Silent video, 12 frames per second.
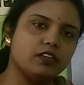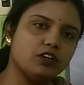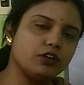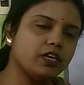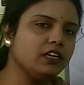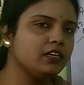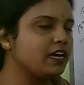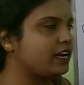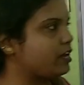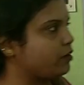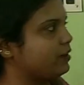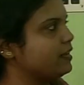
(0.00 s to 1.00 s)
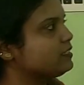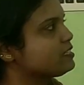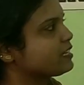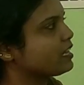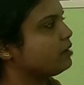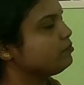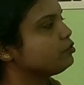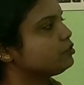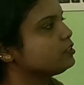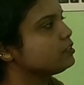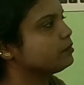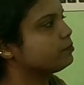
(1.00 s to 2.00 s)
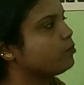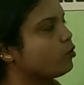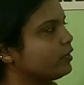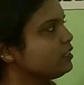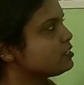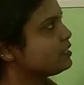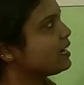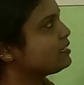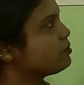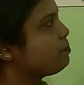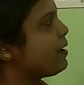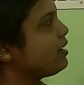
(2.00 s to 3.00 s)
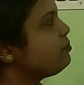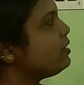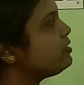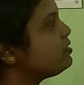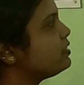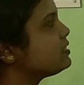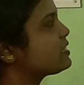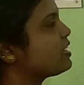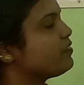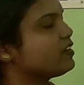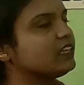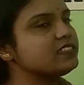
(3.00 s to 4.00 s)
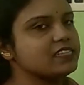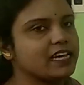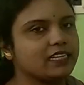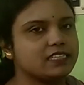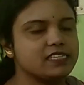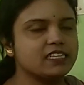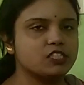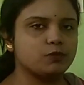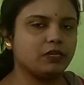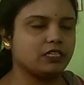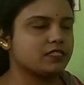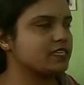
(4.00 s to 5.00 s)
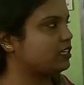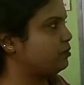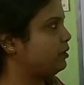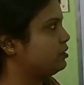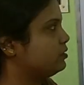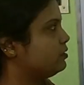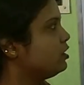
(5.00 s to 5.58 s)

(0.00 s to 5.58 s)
Okay, now let's come to the point that perimeter is given as 96 centimeter.